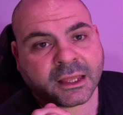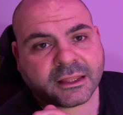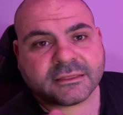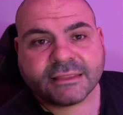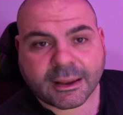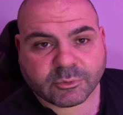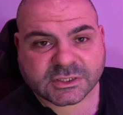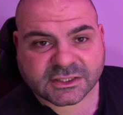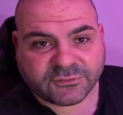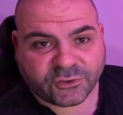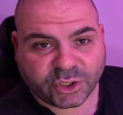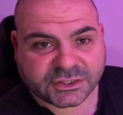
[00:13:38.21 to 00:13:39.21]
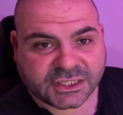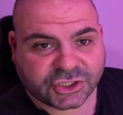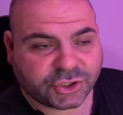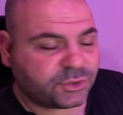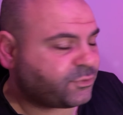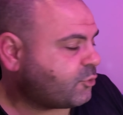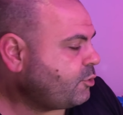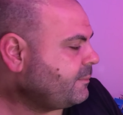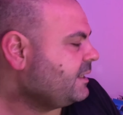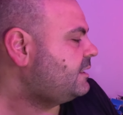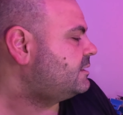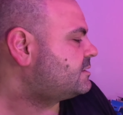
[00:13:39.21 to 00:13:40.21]
that was the first issue for
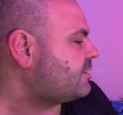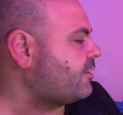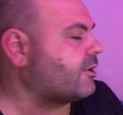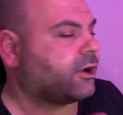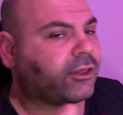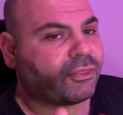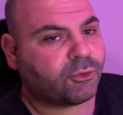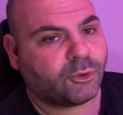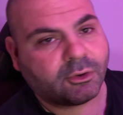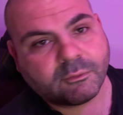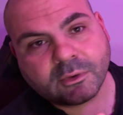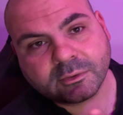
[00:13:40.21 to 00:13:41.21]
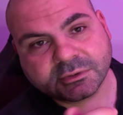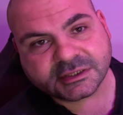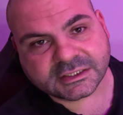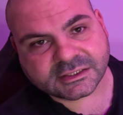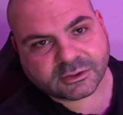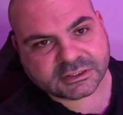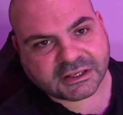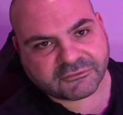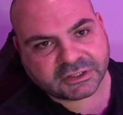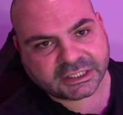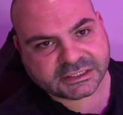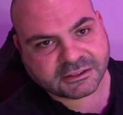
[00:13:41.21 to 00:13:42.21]
me. So I thought, well, since I was
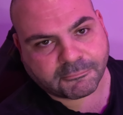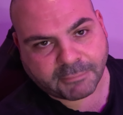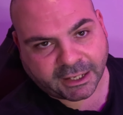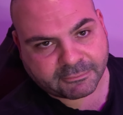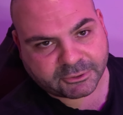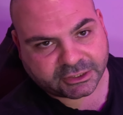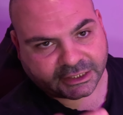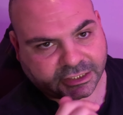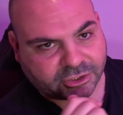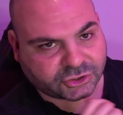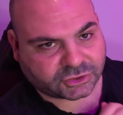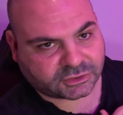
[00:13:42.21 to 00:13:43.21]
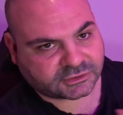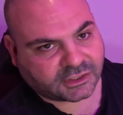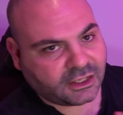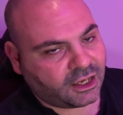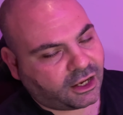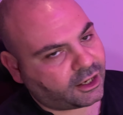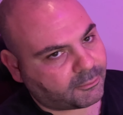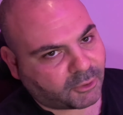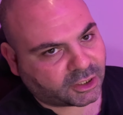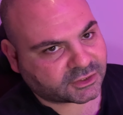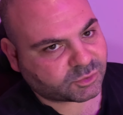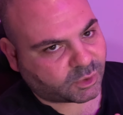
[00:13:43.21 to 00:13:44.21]
having these compatibility issues, I
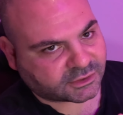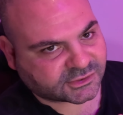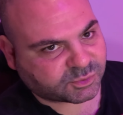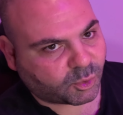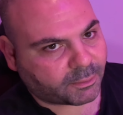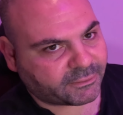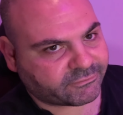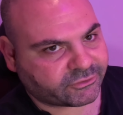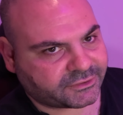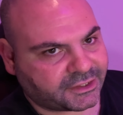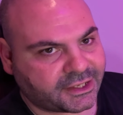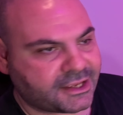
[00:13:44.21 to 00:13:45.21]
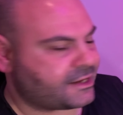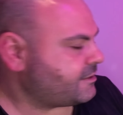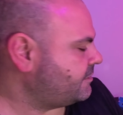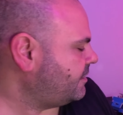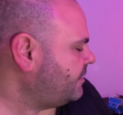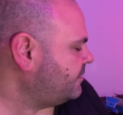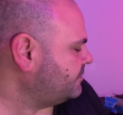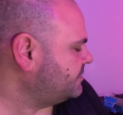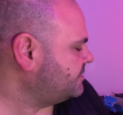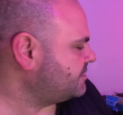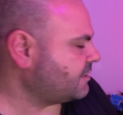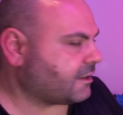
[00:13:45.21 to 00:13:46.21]
might as well swap everything out. And
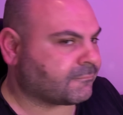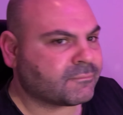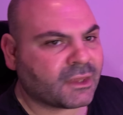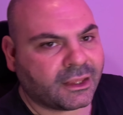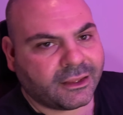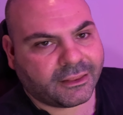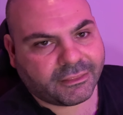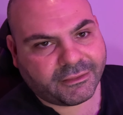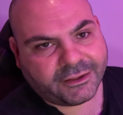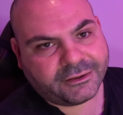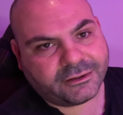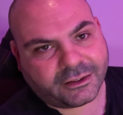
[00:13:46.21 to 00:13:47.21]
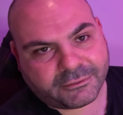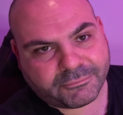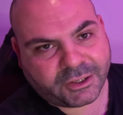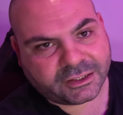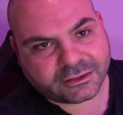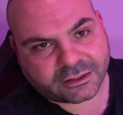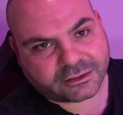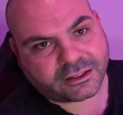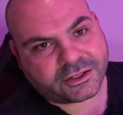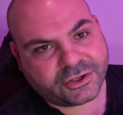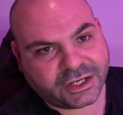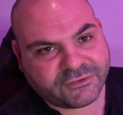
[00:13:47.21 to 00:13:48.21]
then it meant that
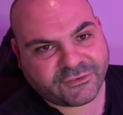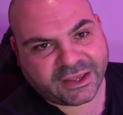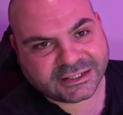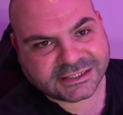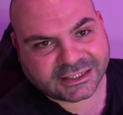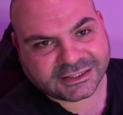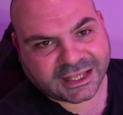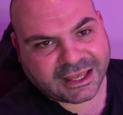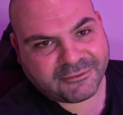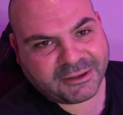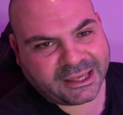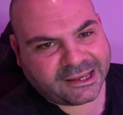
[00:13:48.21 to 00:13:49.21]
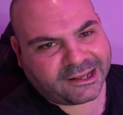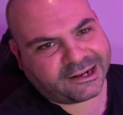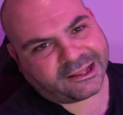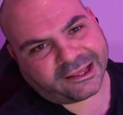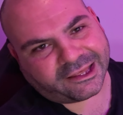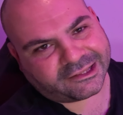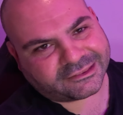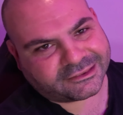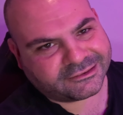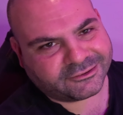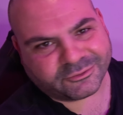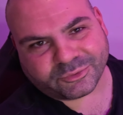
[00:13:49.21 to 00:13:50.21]
the Unifans had to come out, and
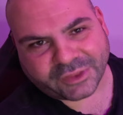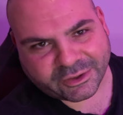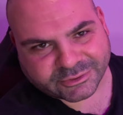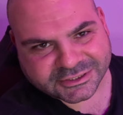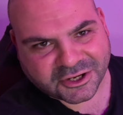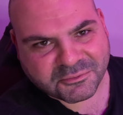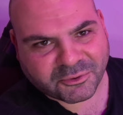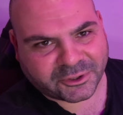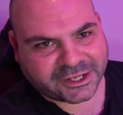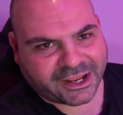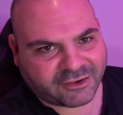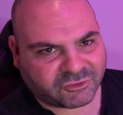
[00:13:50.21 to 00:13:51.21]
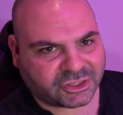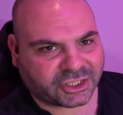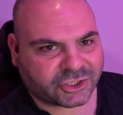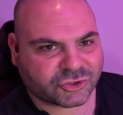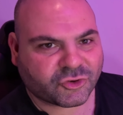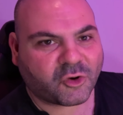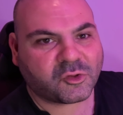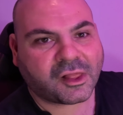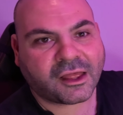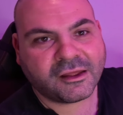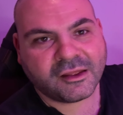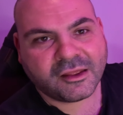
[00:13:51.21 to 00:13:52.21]
there was no point in having the controller,